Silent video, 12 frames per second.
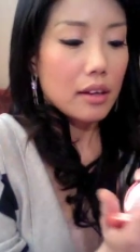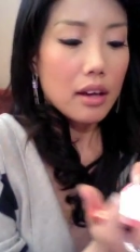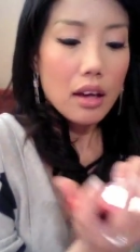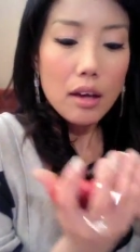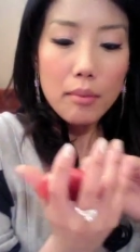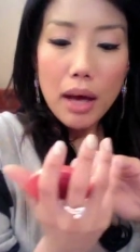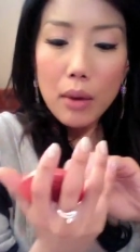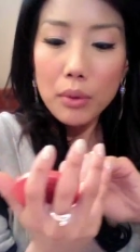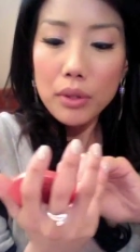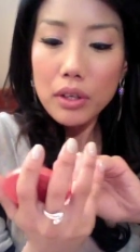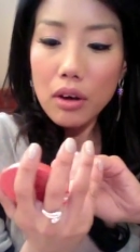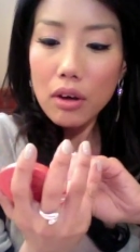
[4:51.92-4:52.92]
Um, I
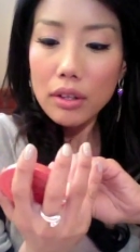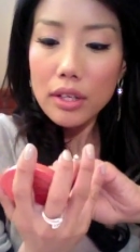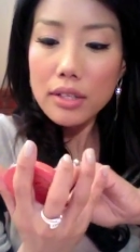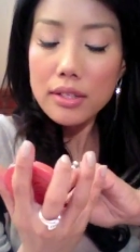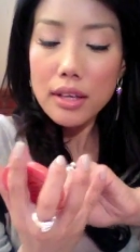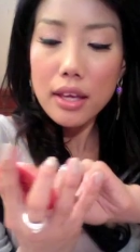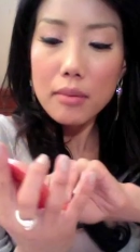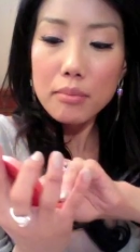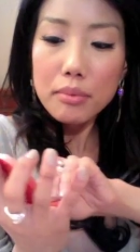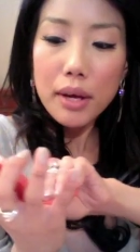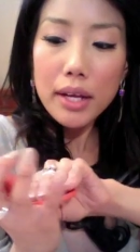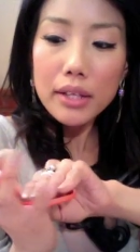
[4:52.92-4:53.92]
would call this a
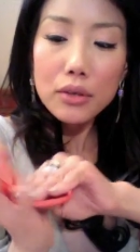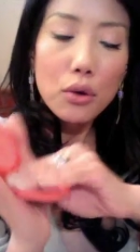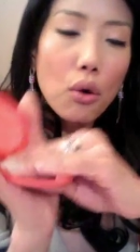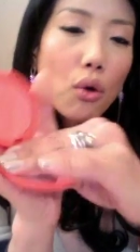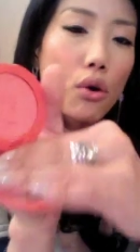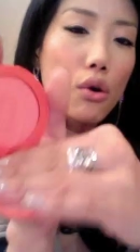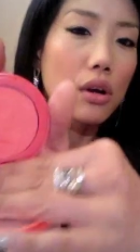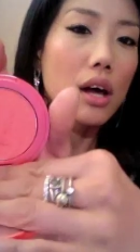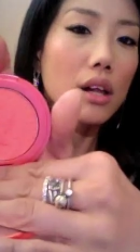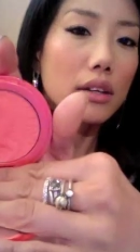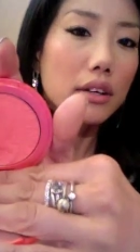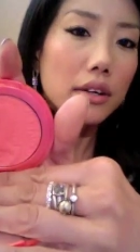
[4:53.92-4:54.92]
bright coral
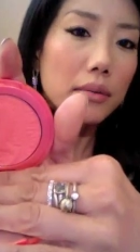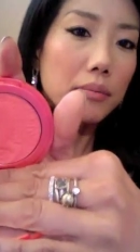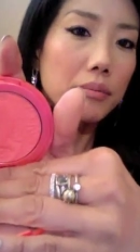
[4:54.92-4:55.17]
color.